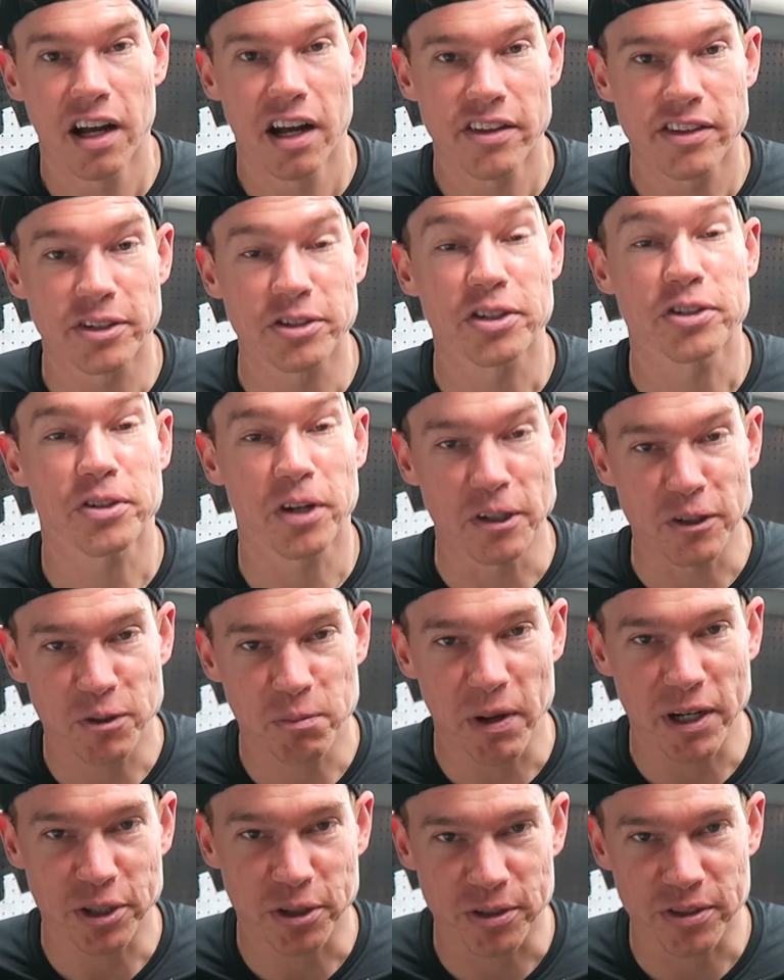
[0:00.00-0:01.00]
There's a certain
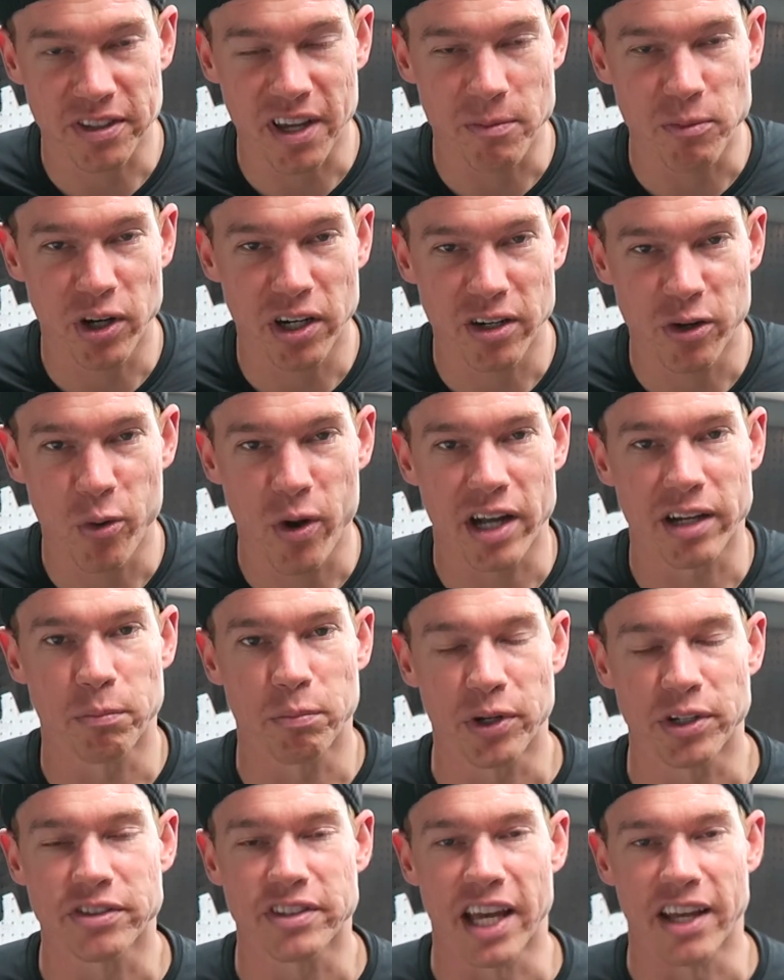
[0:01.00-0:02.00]
special someone who had a
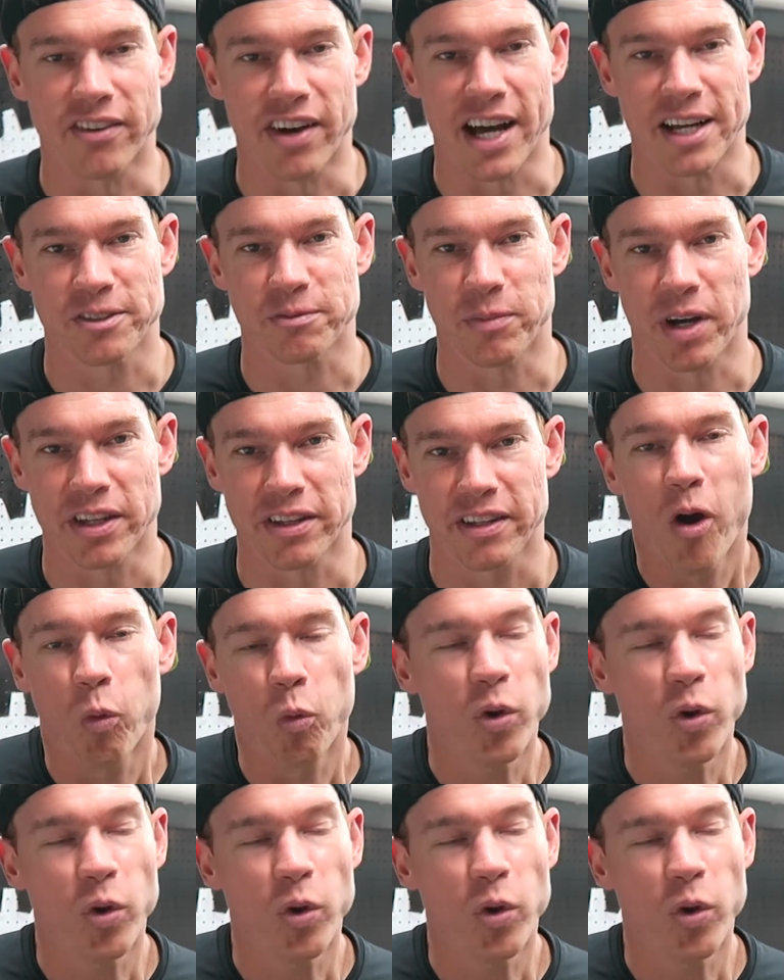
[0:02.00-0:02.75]
birthday last month.